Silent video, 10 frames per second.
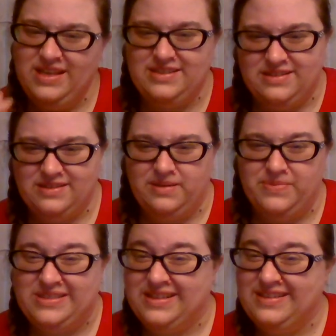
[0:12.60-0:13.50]
it's going to
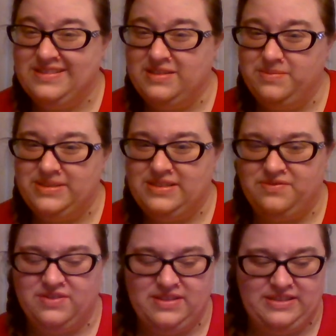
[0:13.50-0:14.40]
be done a little bit
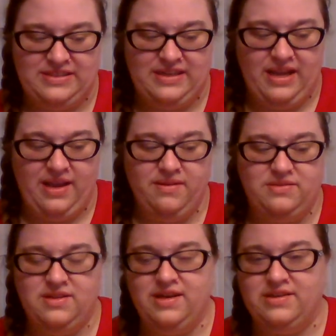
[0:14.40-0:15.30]
differently today
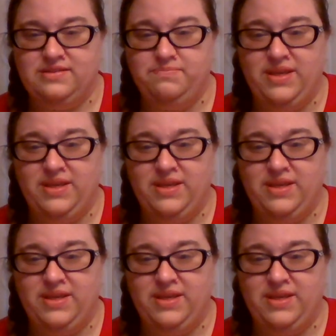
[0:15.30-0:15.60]
uh,